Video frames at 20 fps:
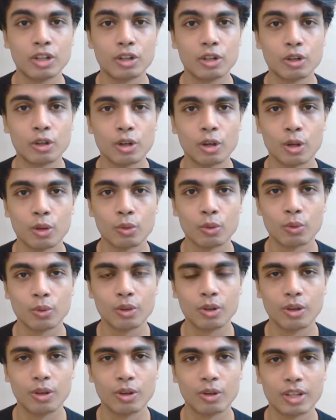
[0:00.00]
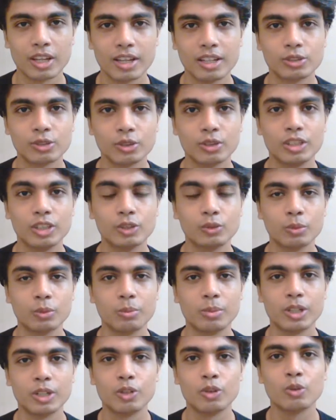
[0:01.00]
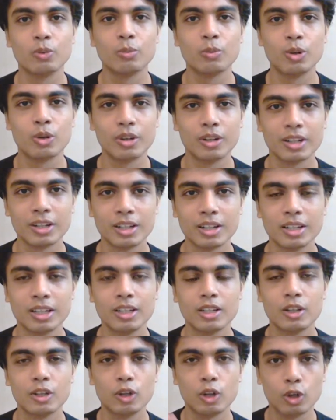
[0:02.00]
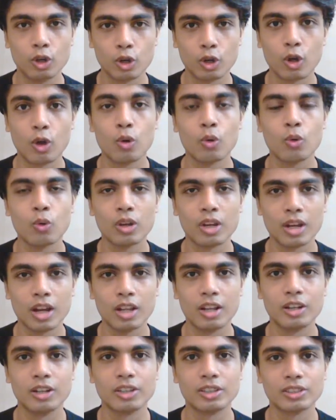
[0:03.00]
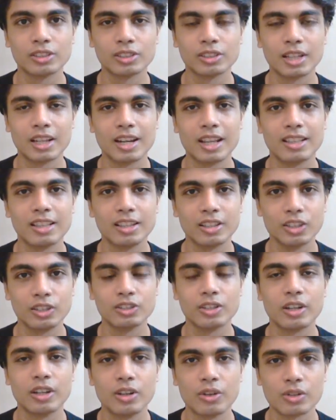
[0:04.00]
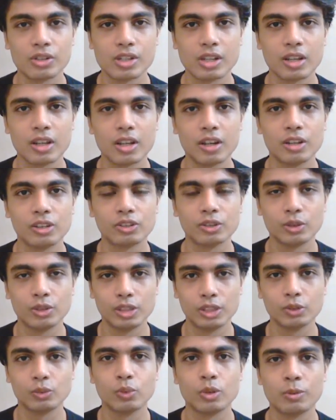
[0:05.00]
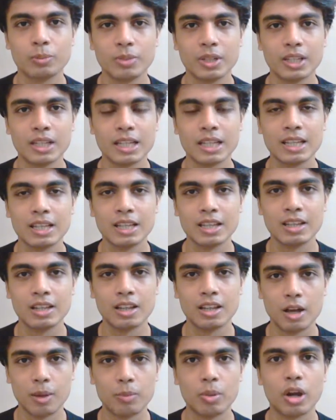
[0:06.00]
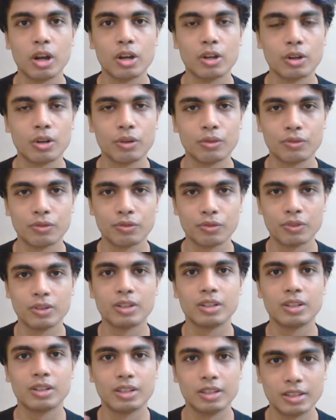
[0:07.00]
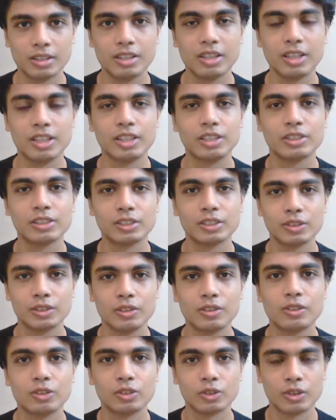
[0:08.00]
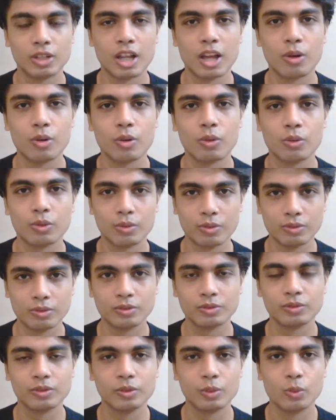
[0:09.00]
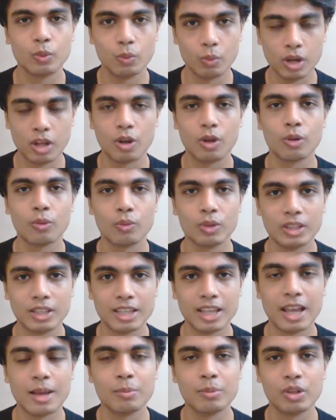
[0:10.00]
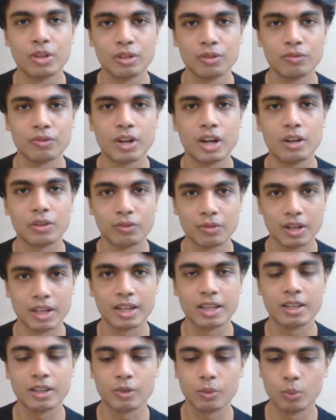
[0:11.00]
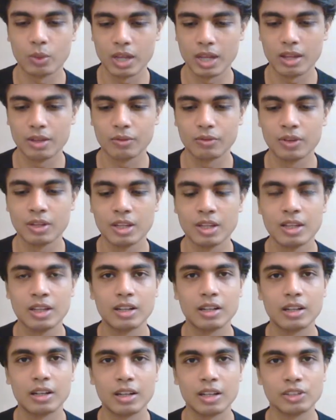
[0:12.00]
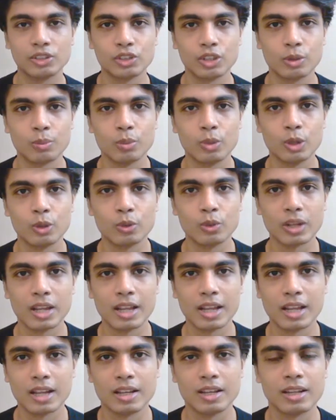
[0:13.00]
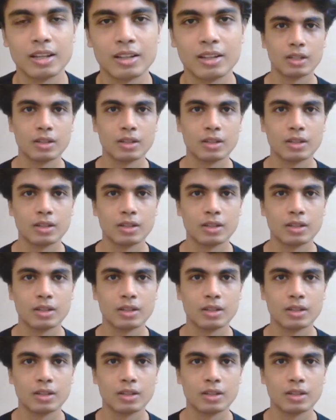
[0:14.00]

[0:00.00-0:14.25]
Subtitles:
glow. Okay, so these would be two more glow colors, and I think these are interesting colors. So these would be a part of these. So now, along with the amber and firefly, we have glacier blue and